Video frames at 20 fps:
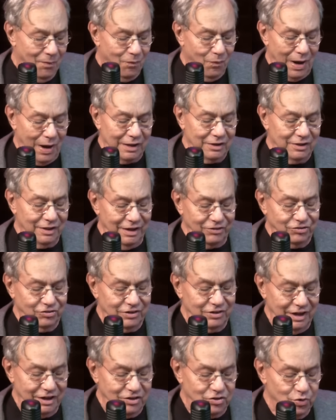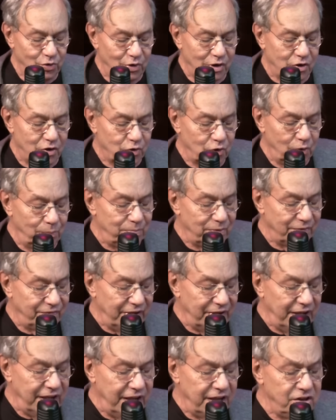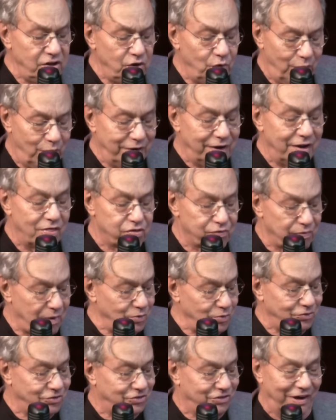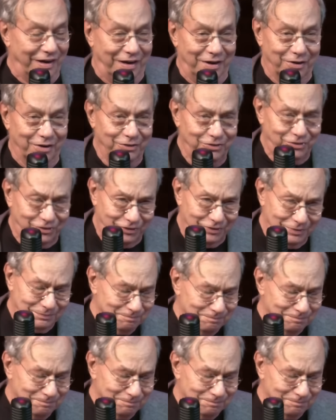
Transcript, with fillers: while listening to a group of Inuit throat singers